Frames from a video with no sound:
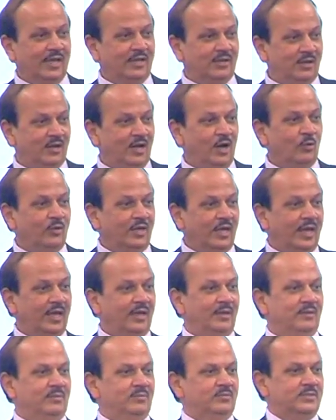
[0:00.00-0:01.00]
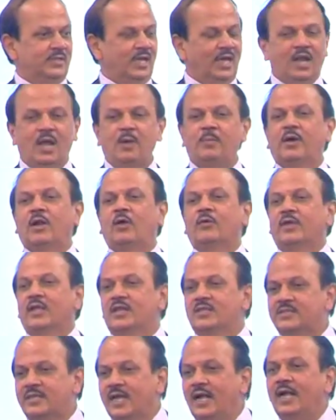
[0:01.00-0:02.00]
like how can I scale up or how
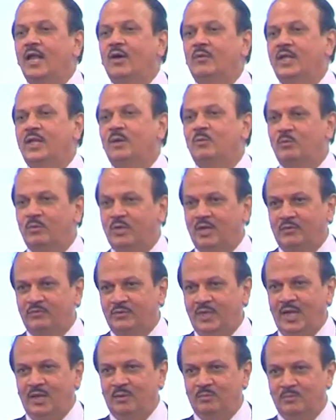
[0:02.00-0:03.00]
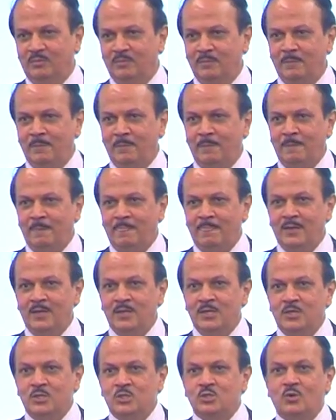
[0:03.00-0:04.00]
can I scale down at any moment of time?
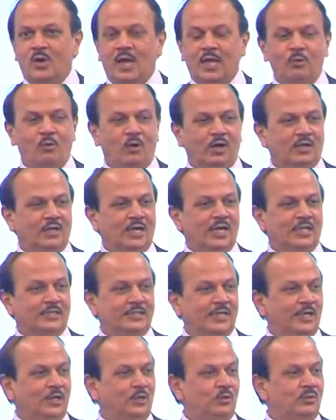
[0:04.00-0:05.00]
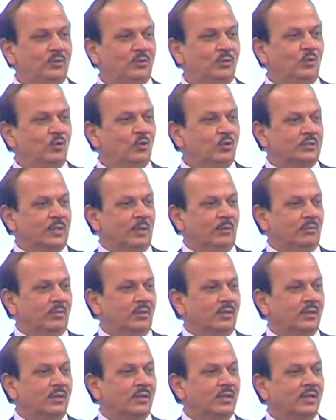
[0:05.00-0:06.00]
So I want, let us say, to do
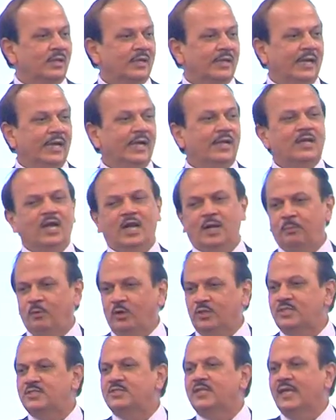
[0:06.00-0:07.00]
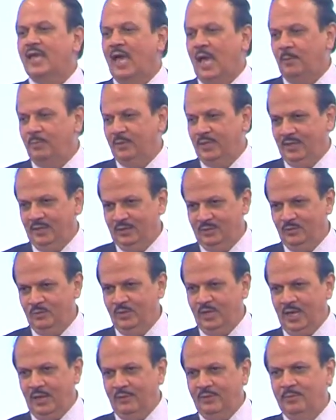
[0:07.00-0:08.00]
some credit card processing happening
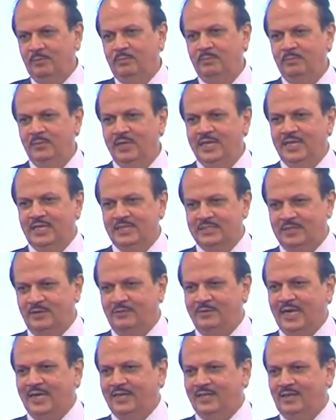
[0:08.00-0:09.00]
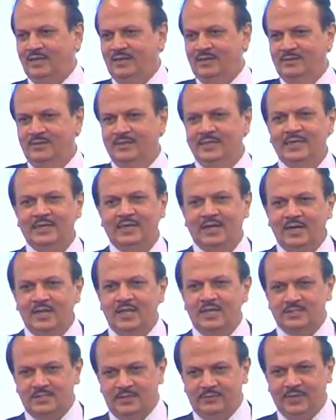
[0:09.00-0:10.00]
where I'm billions of data,
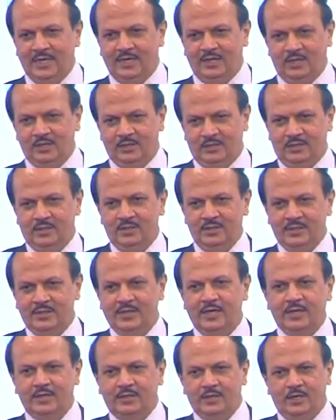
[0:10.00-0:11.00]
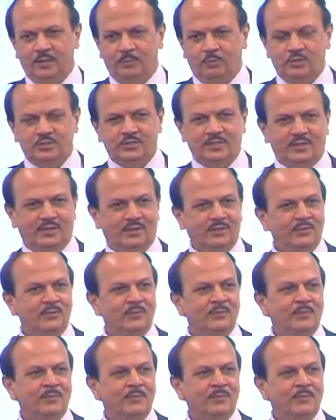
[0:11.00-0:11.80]
trillions of data on credit card processing.